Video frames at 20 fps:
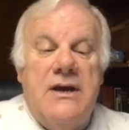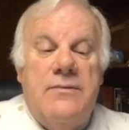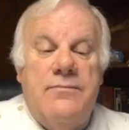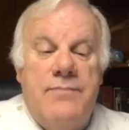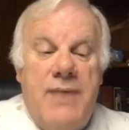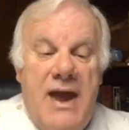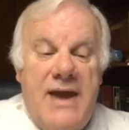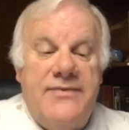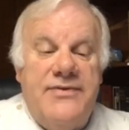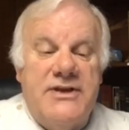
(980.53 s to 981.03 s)

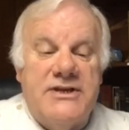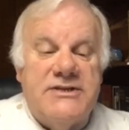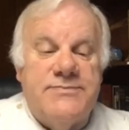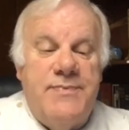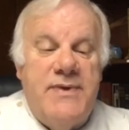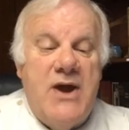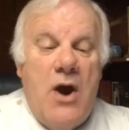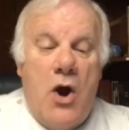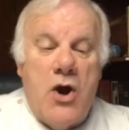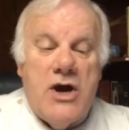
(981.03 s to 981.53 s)
May this
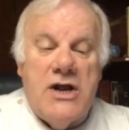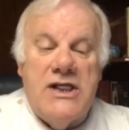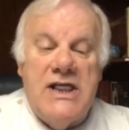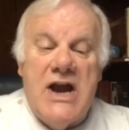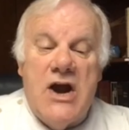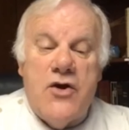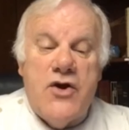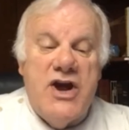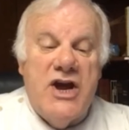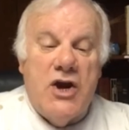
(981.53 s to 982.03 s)
be our
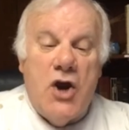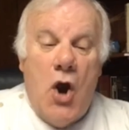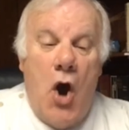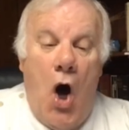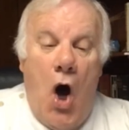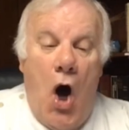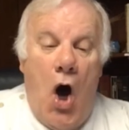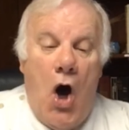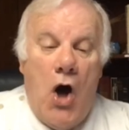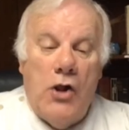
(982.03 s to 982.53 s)
clarion
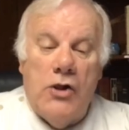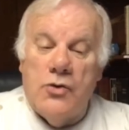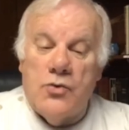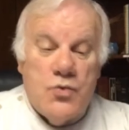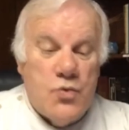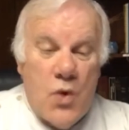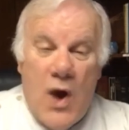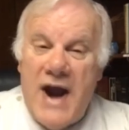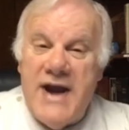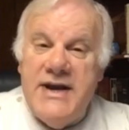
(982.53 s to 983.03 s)
call
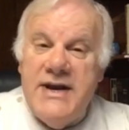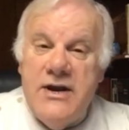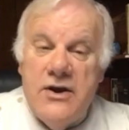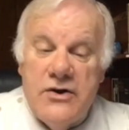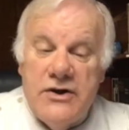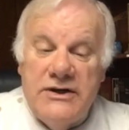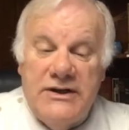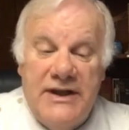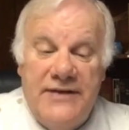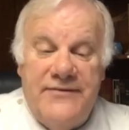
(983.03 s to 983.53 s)
right
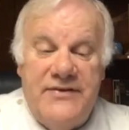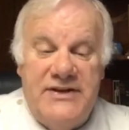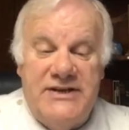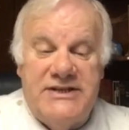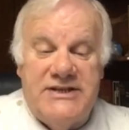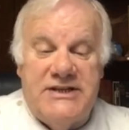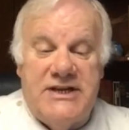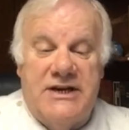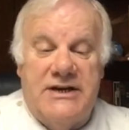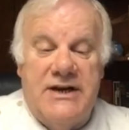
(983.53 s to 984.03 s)
here in
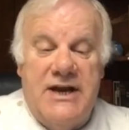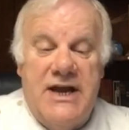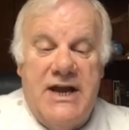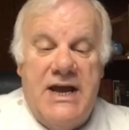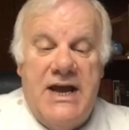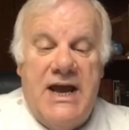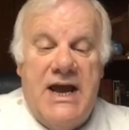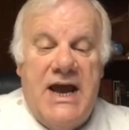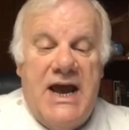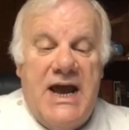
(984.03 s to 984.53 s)
Livingston
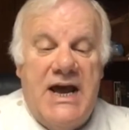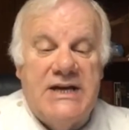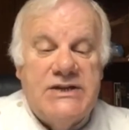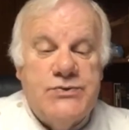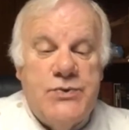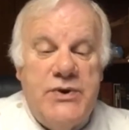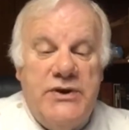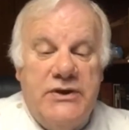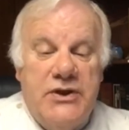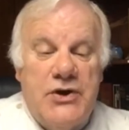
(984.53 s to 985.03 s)
as
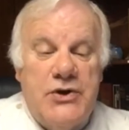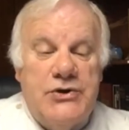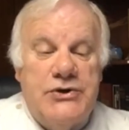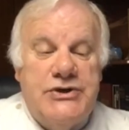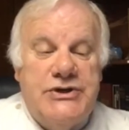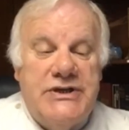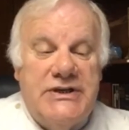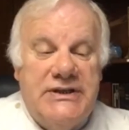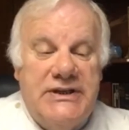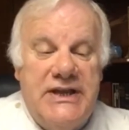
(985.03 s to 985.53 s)
we learn
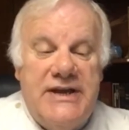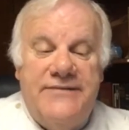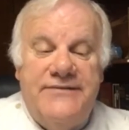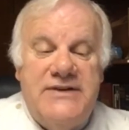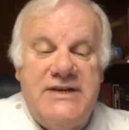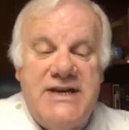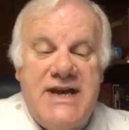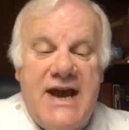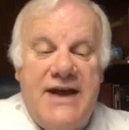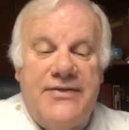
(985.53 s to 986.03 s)
to live
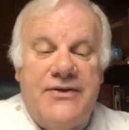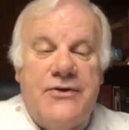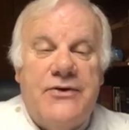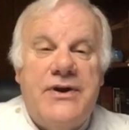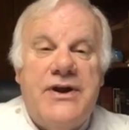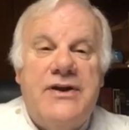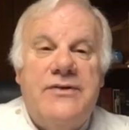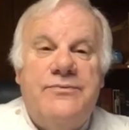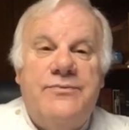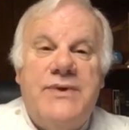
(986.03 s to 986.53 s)
together
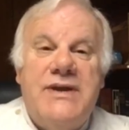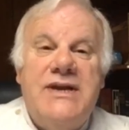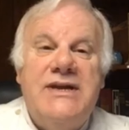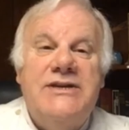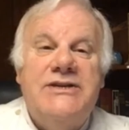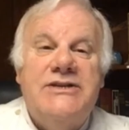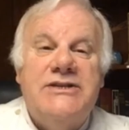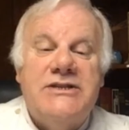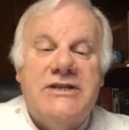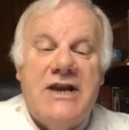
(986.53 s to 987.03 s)
in
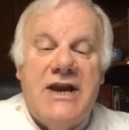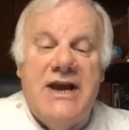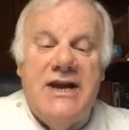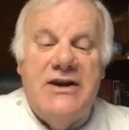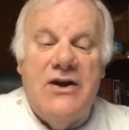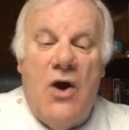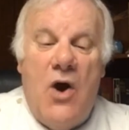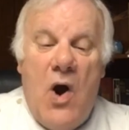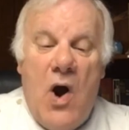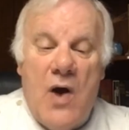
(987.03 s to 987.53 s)
peace
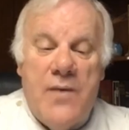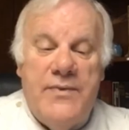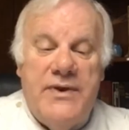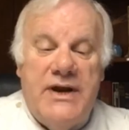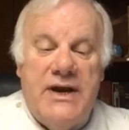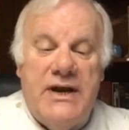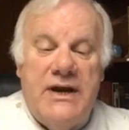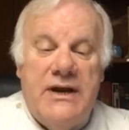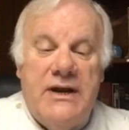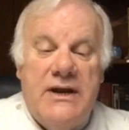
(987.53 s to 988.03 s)
and
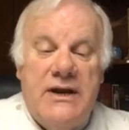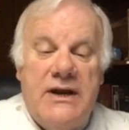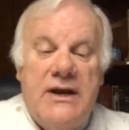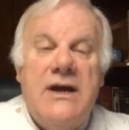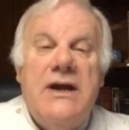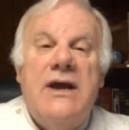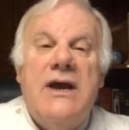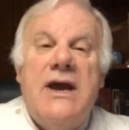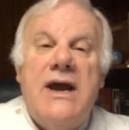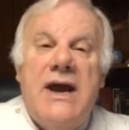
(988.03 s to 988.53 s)
harmony,
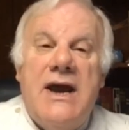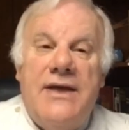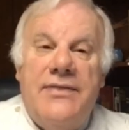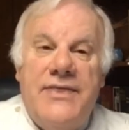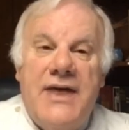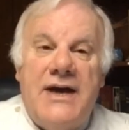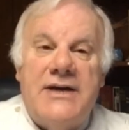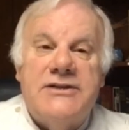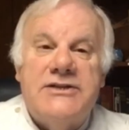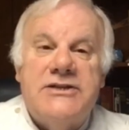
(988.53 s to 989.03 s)

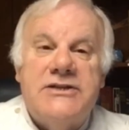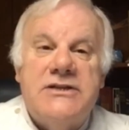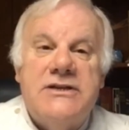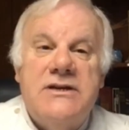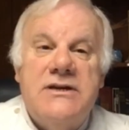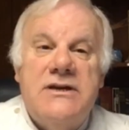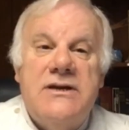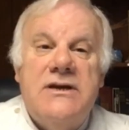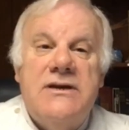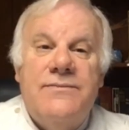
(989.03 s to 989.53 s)
and thus
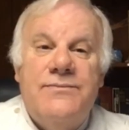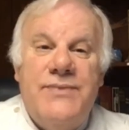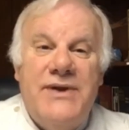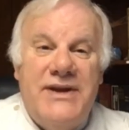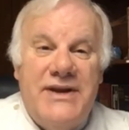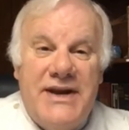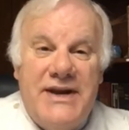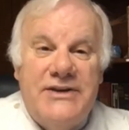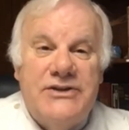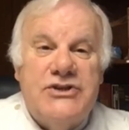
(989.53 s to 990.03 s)
be
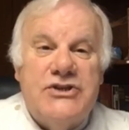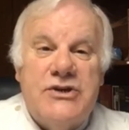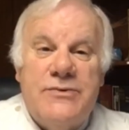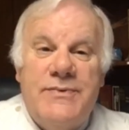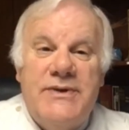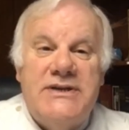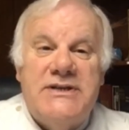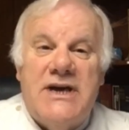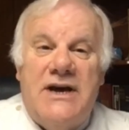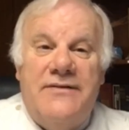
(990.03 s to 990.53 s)
an
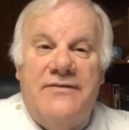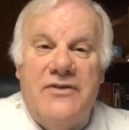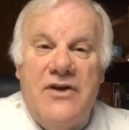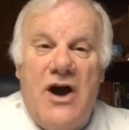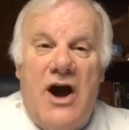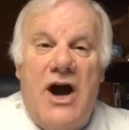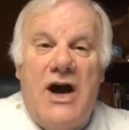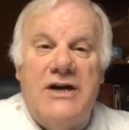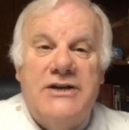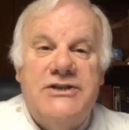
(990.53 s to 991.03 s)
instrument of
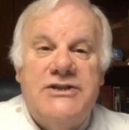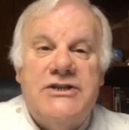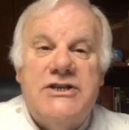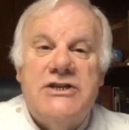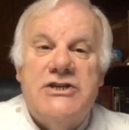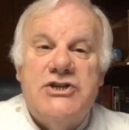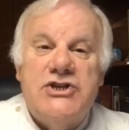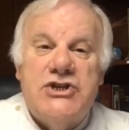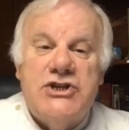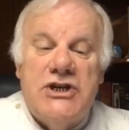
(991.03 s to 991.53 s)
God's
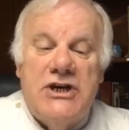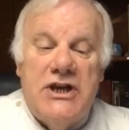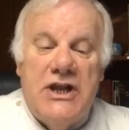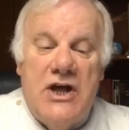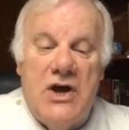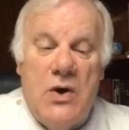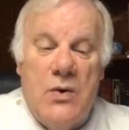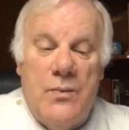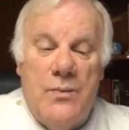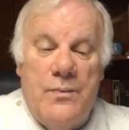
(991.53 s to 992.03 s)

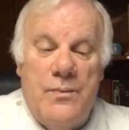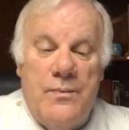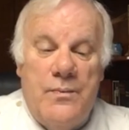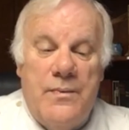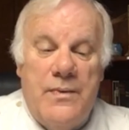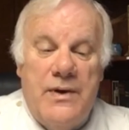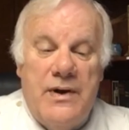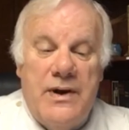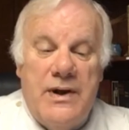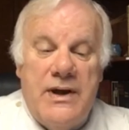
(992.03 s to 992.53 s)
shalom.
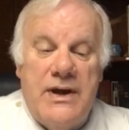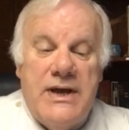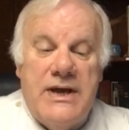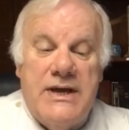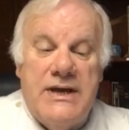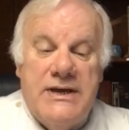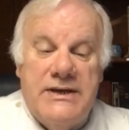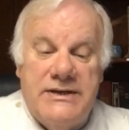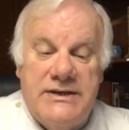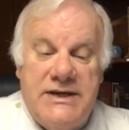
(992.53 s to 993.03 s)

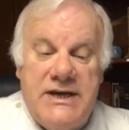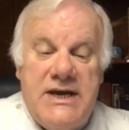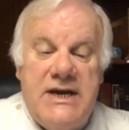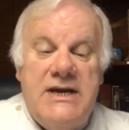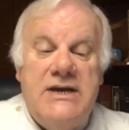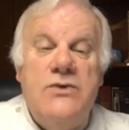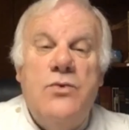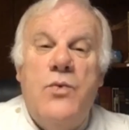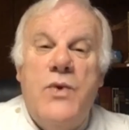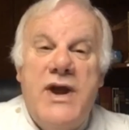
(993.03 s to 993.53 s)

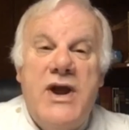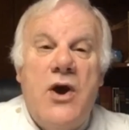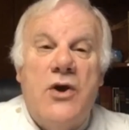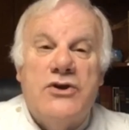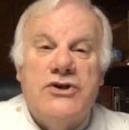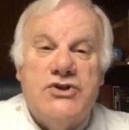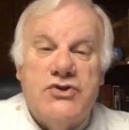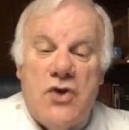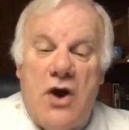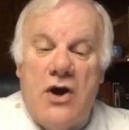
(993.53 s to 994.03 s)
Indeed, we
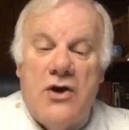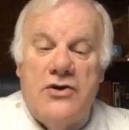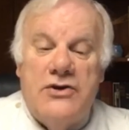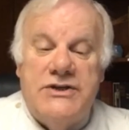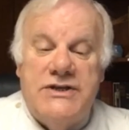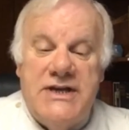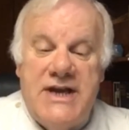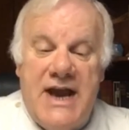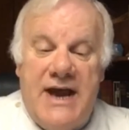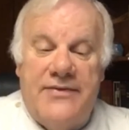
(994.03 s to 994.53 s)
are stronger
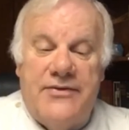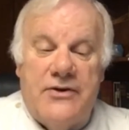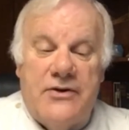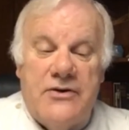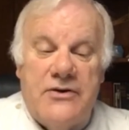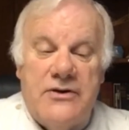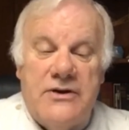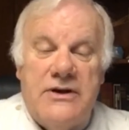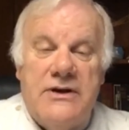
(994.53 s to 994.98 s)
together.